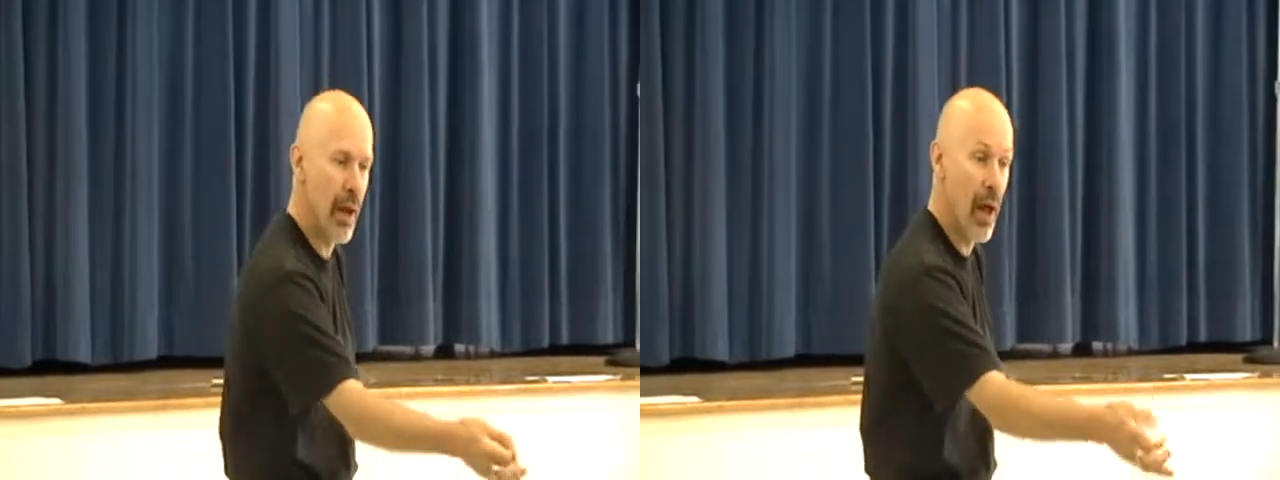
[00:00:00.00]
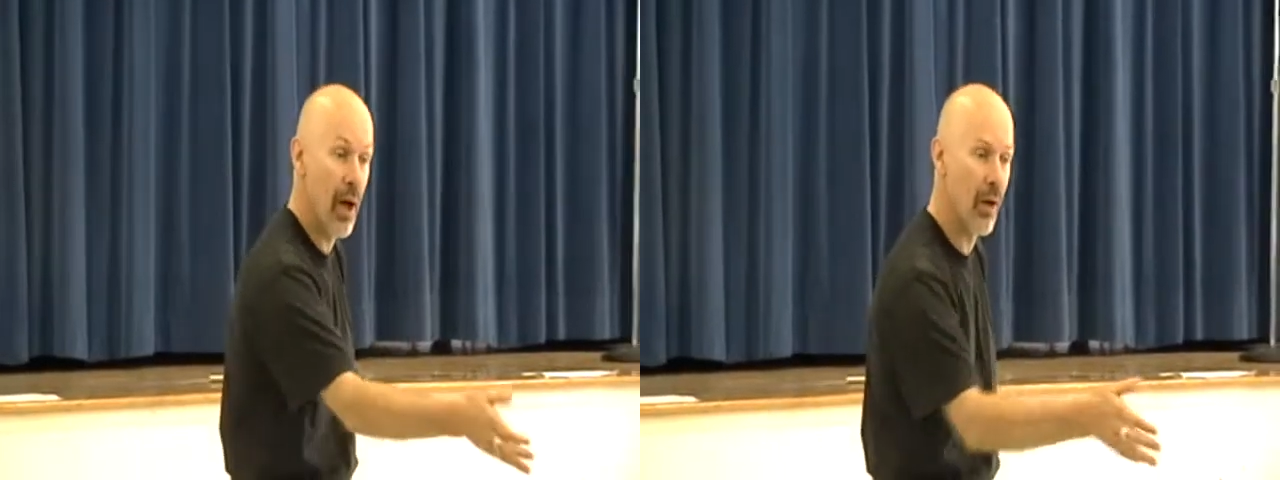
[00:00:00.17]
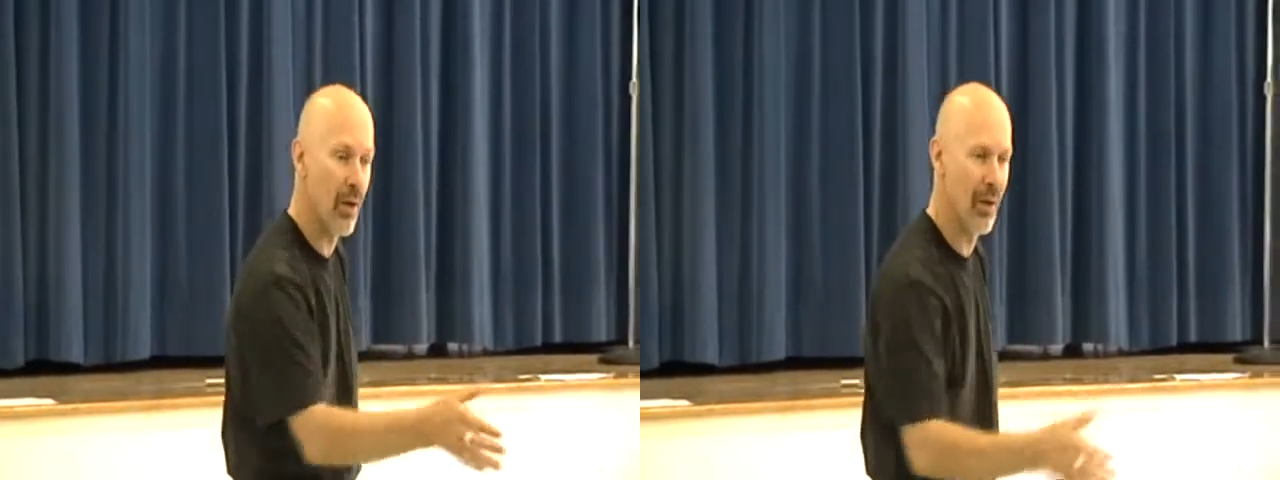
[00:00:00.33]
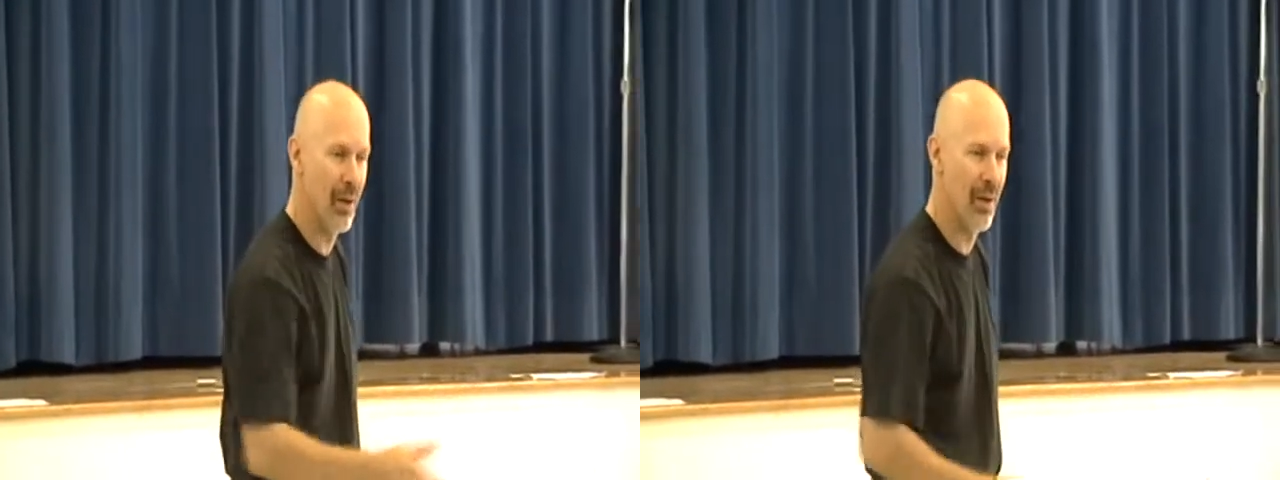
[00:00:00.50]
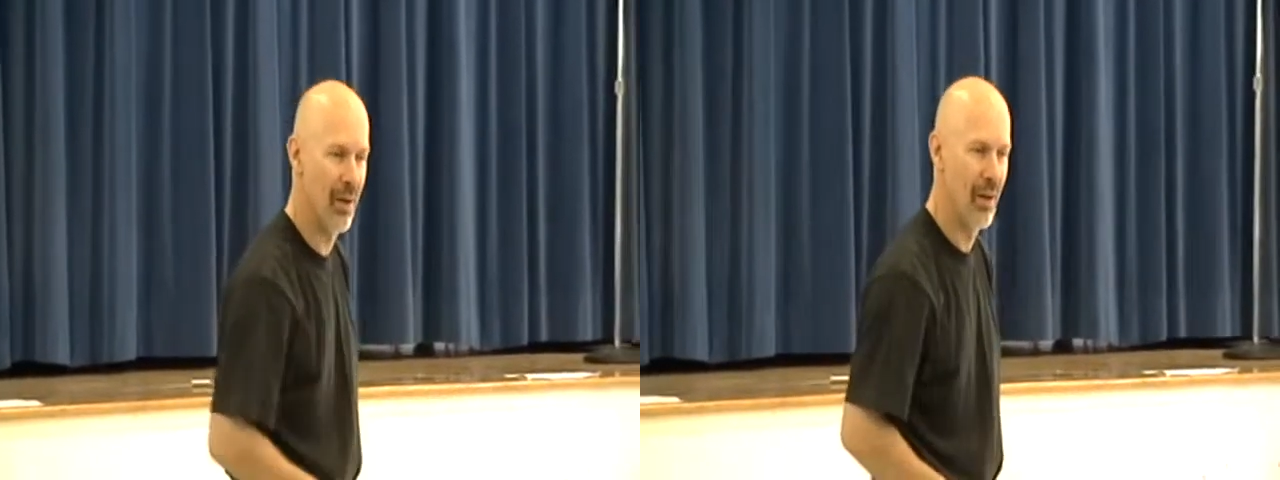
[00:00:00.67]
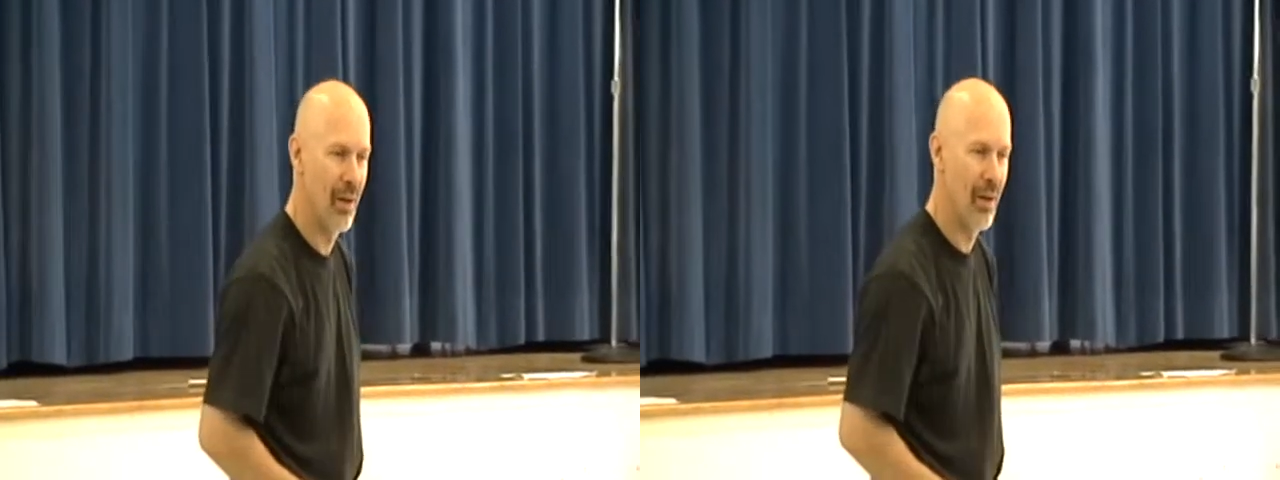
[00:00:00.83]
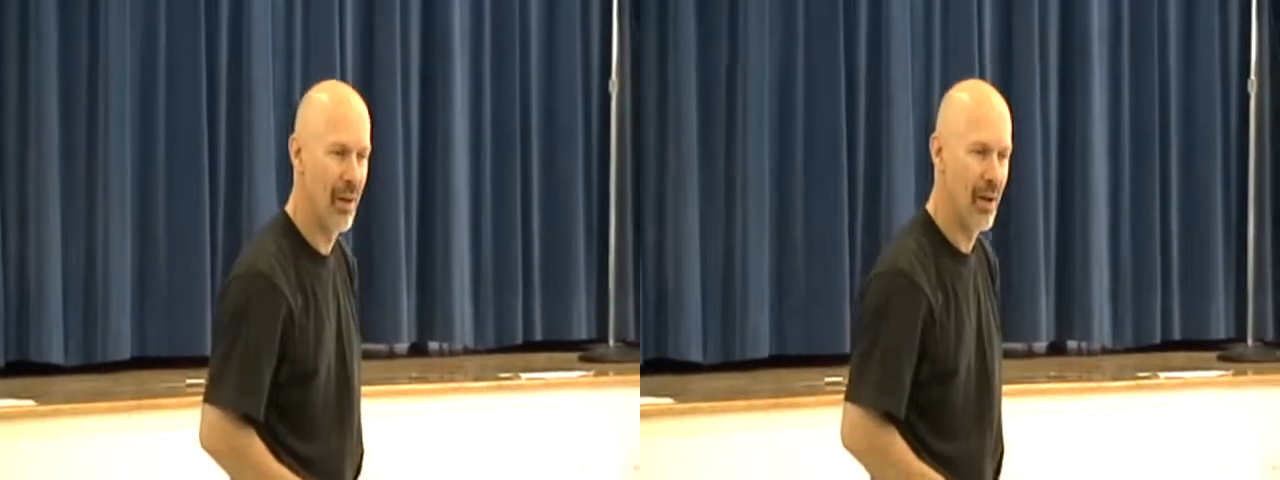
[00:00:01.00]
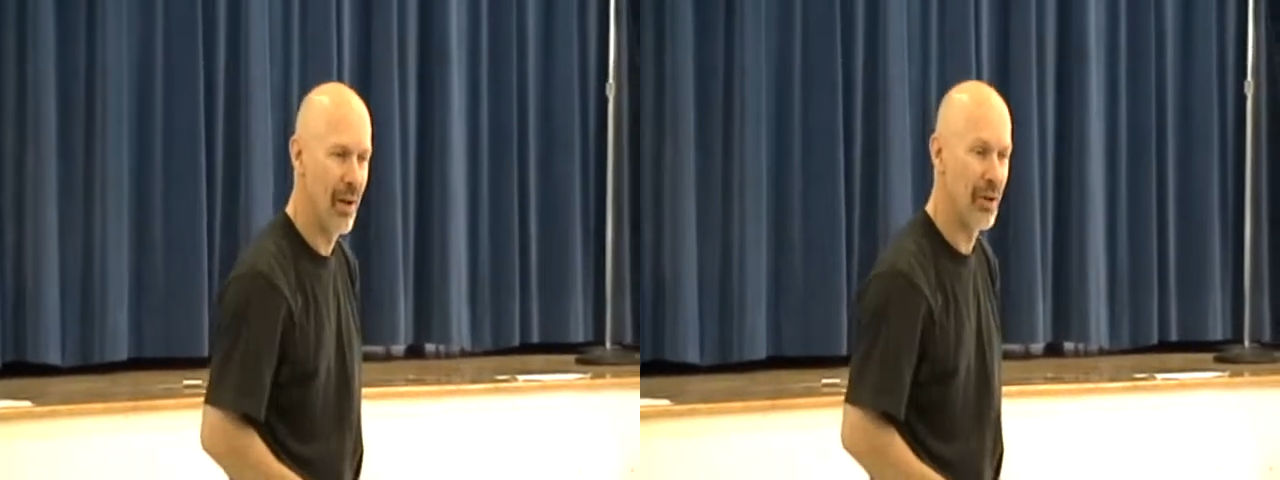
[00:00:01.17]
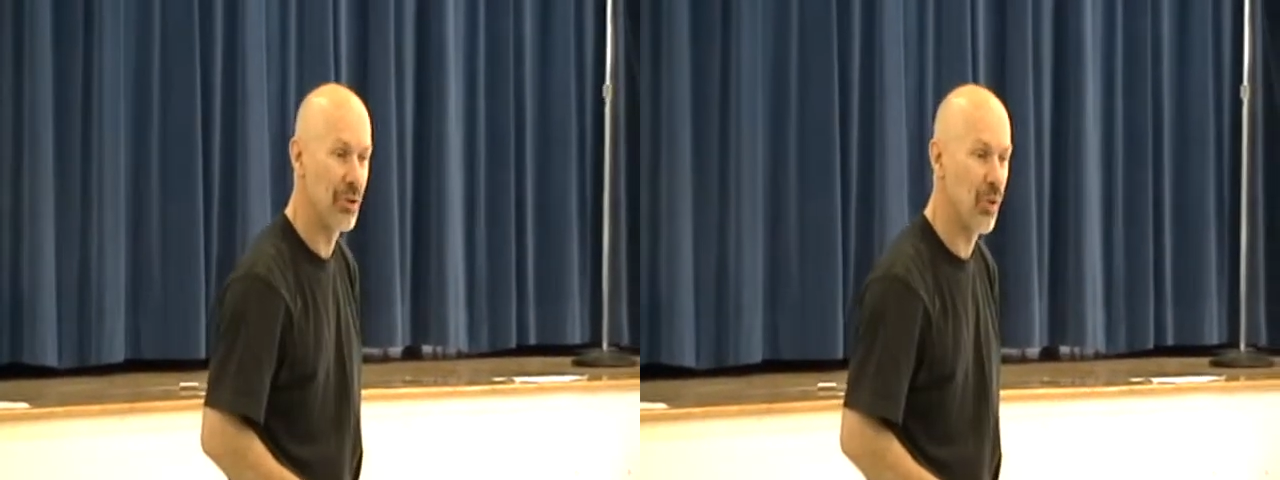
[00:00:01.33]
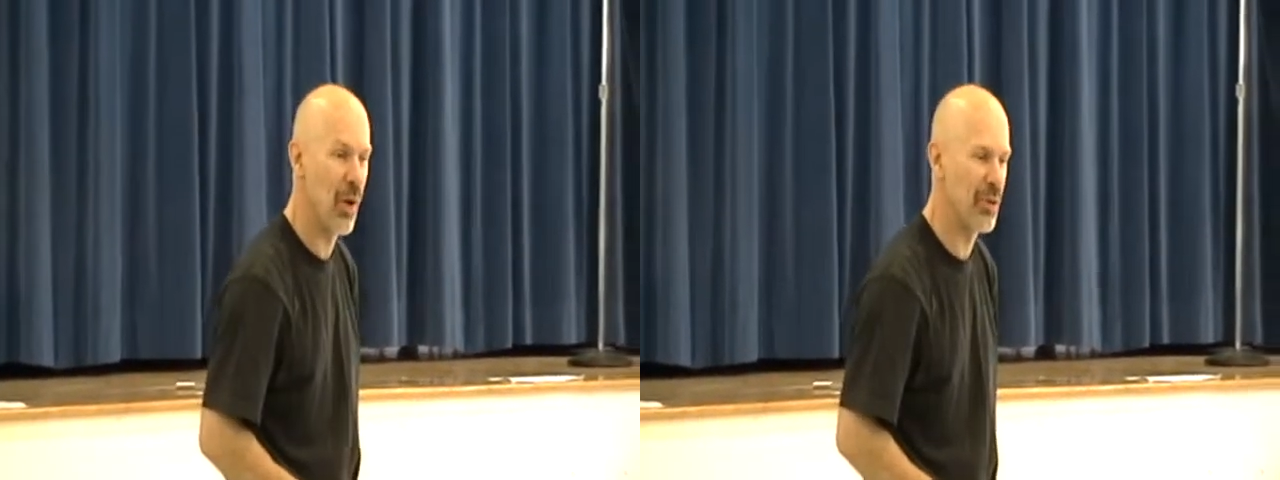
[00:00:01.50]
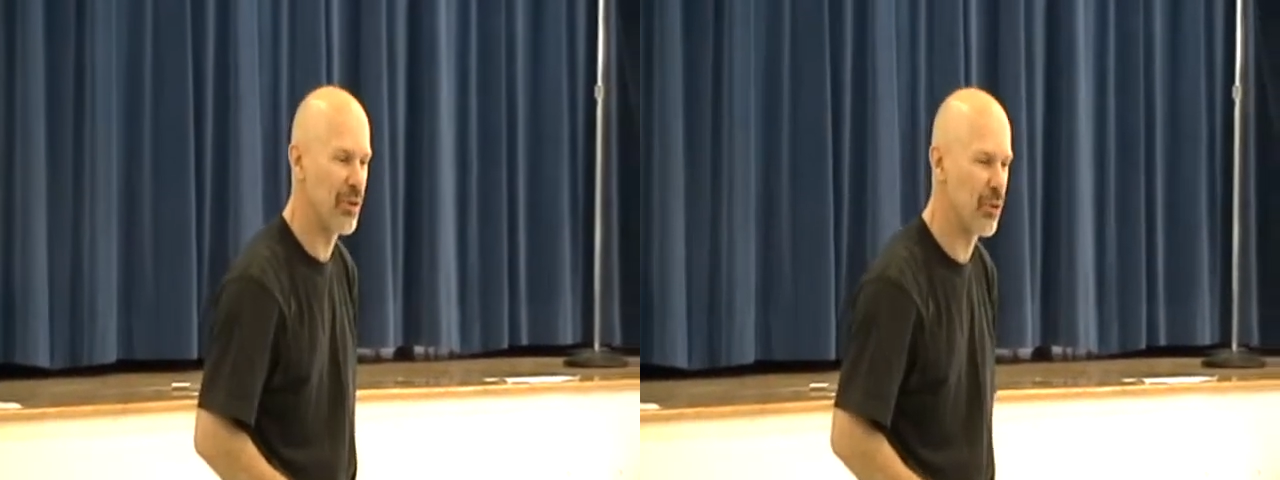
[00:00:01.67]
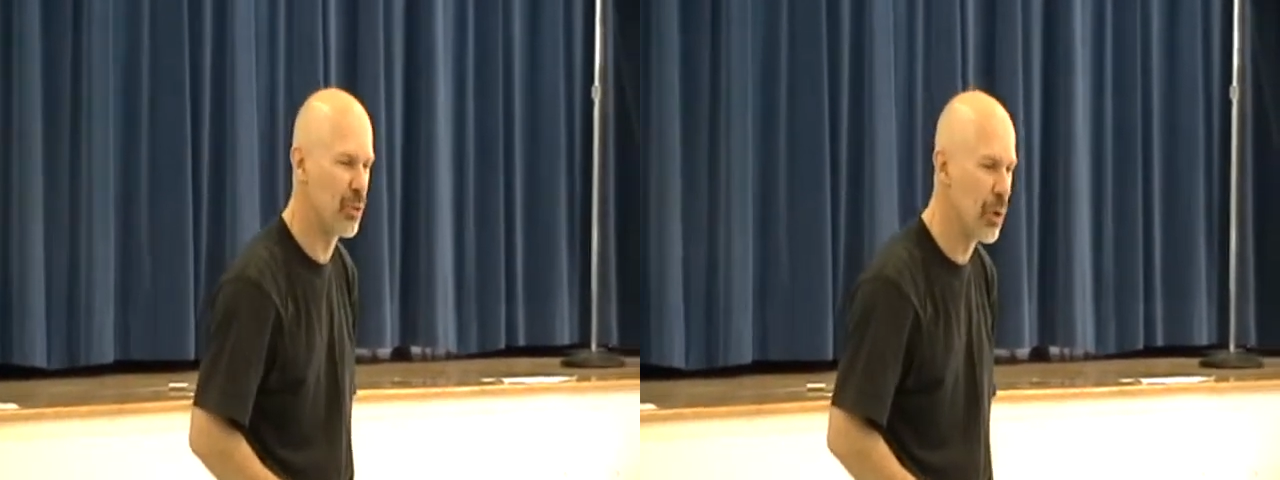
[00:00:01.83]
down. And so I
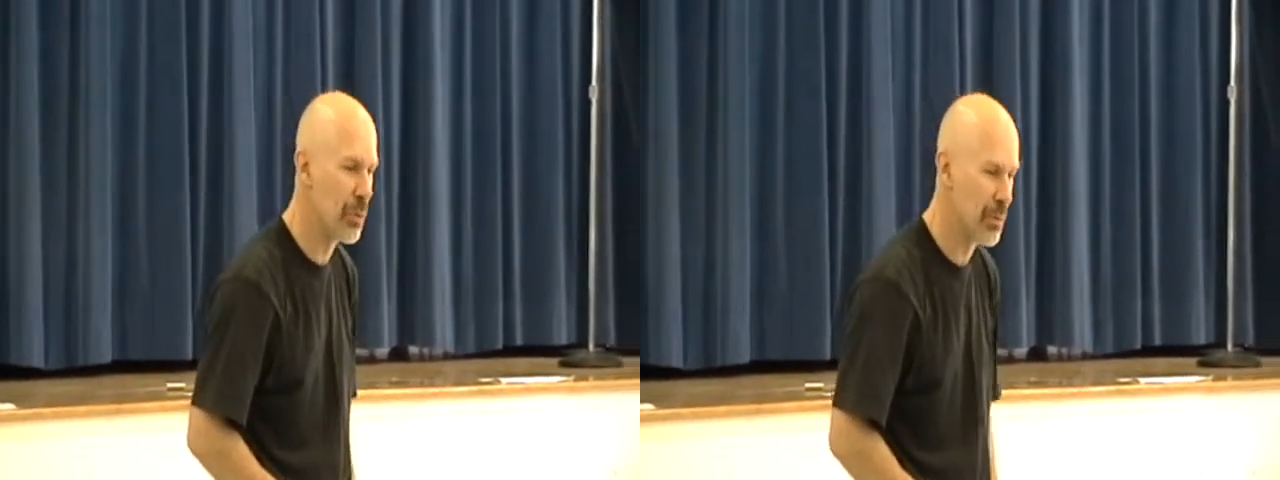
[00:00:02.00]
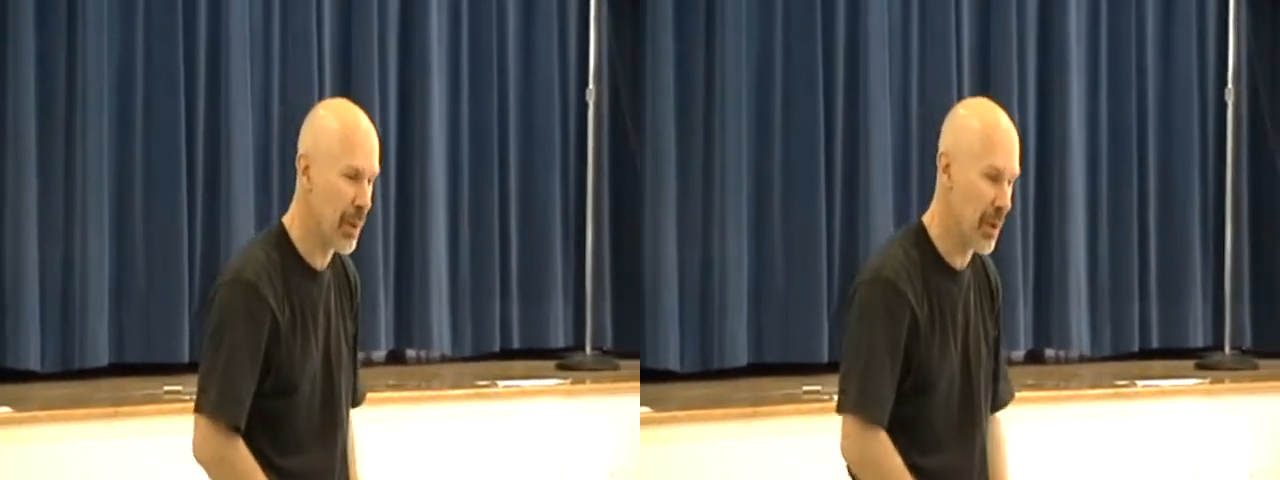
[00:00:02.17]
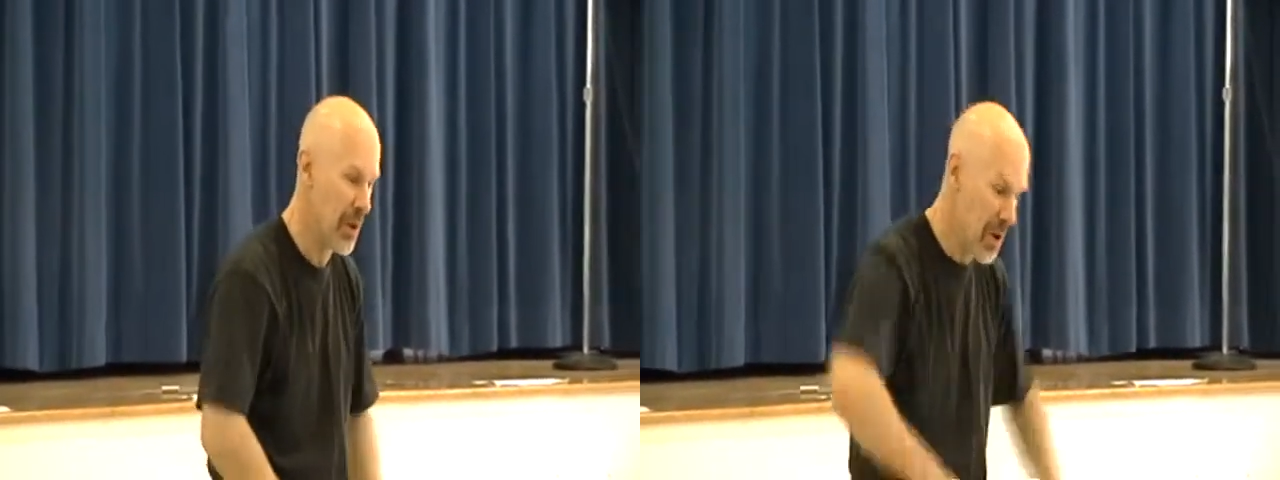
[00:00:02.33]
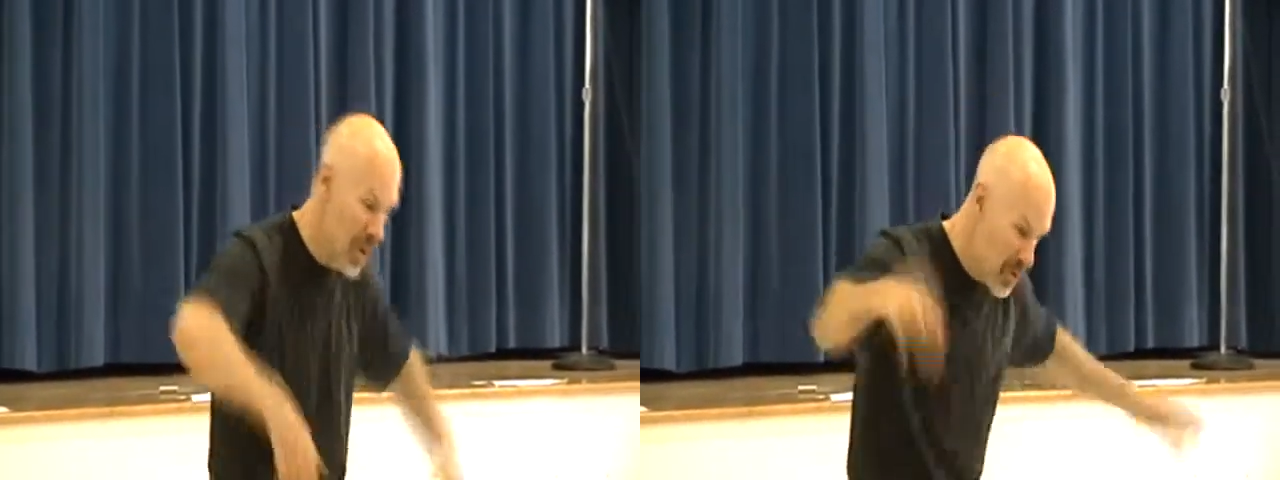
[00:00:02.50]
swooped on it.